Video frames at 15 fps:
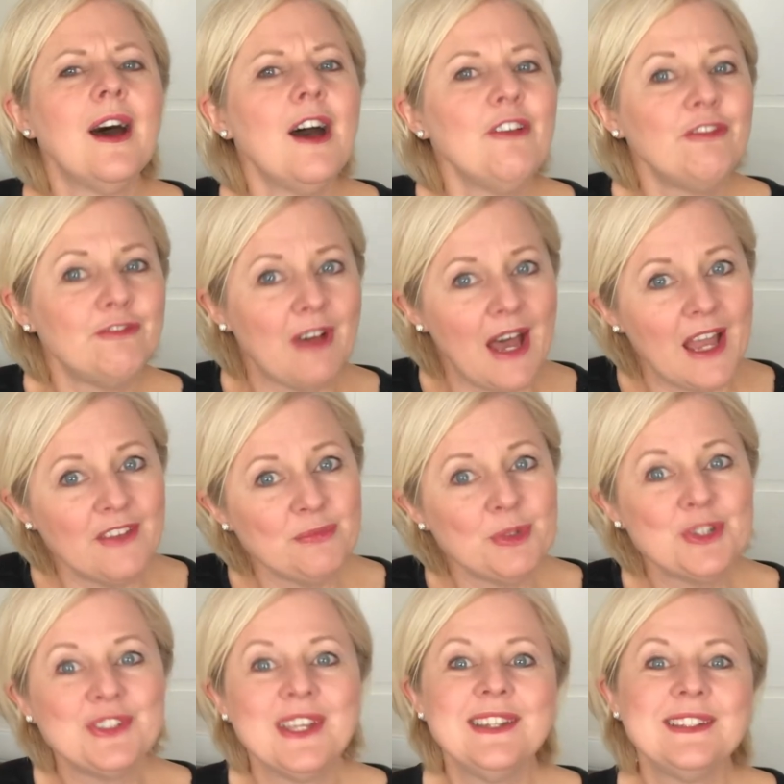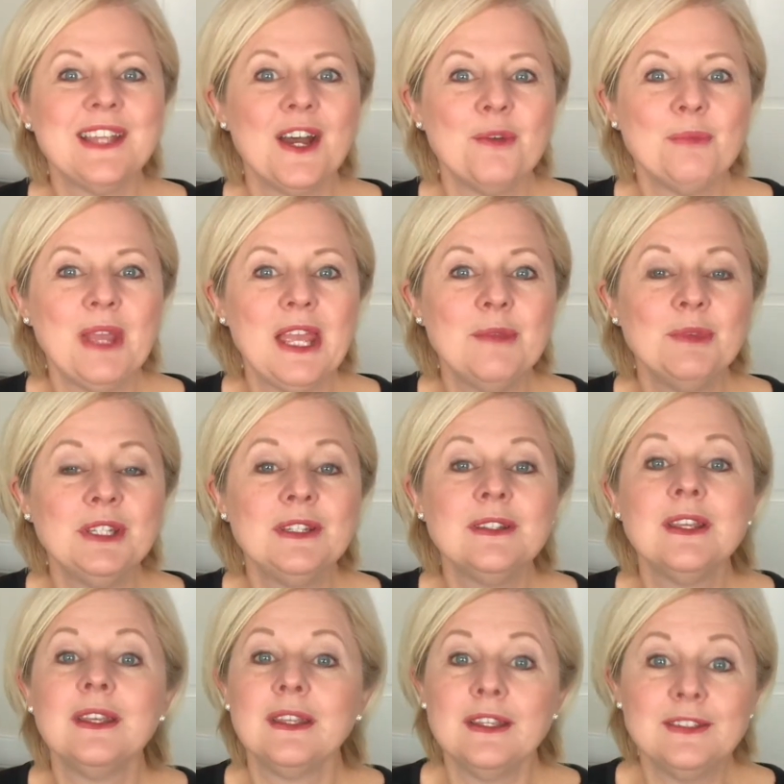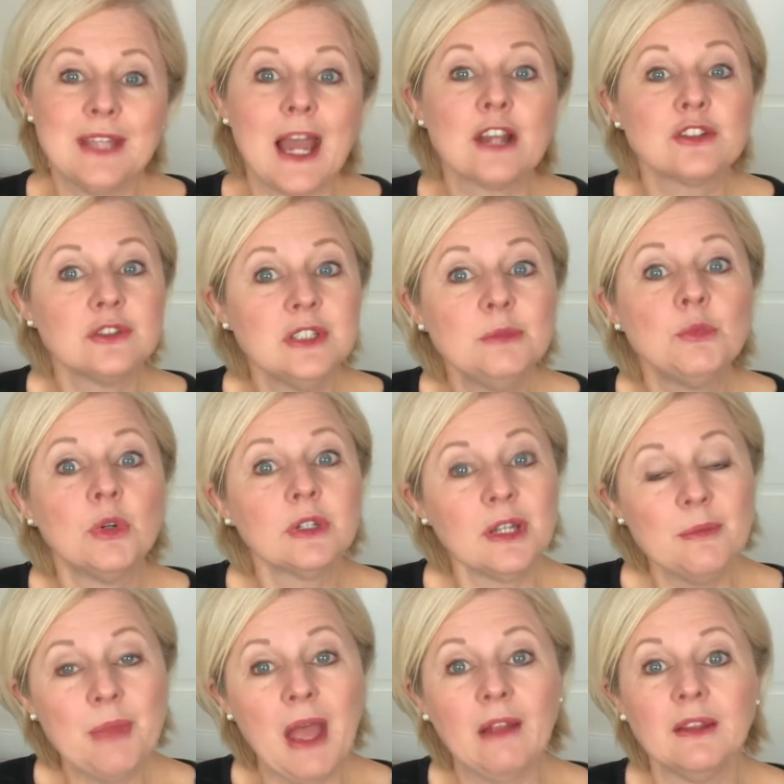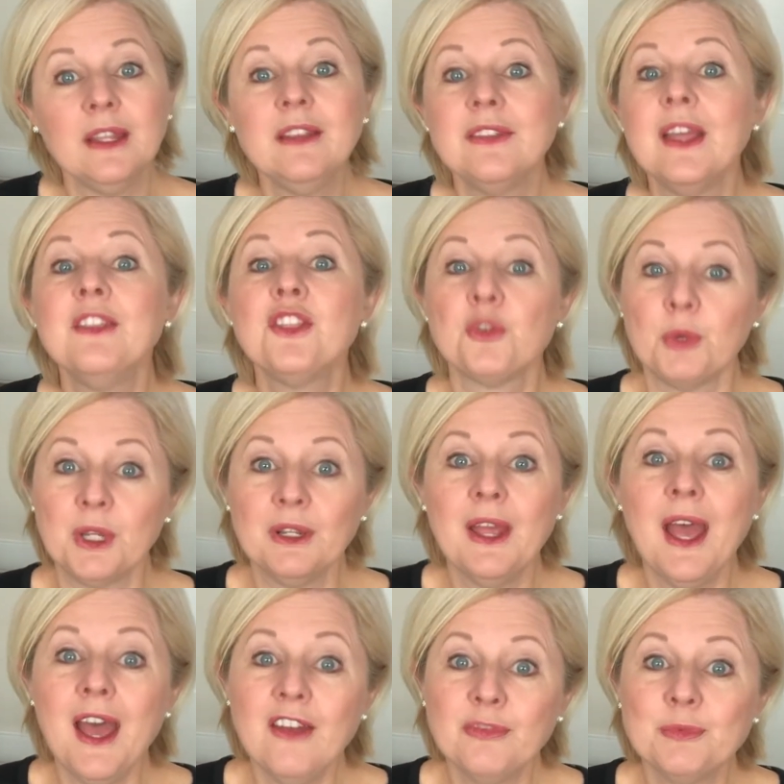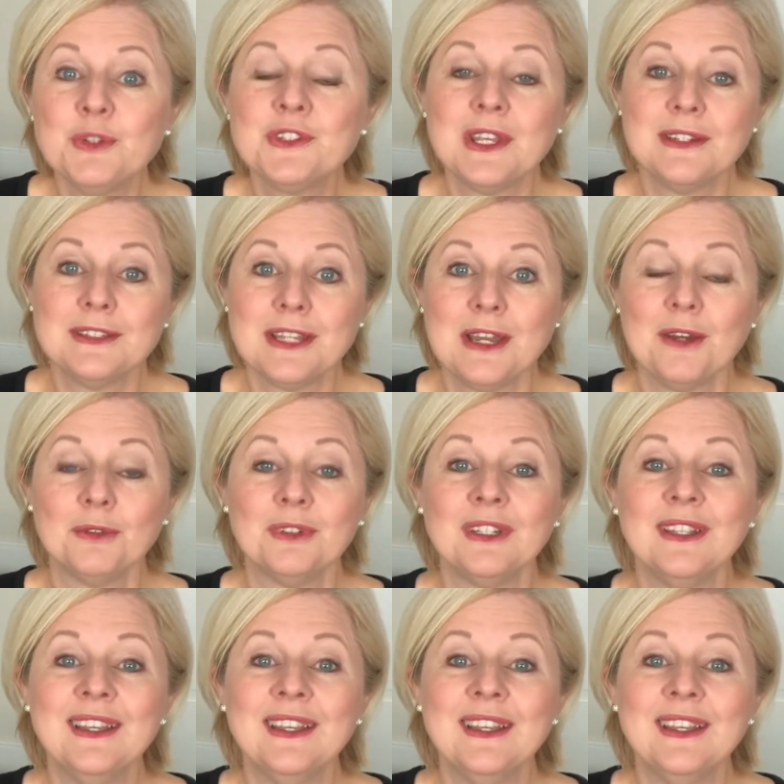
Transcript: A 5% down payment is actually more compelling than 3.5% down.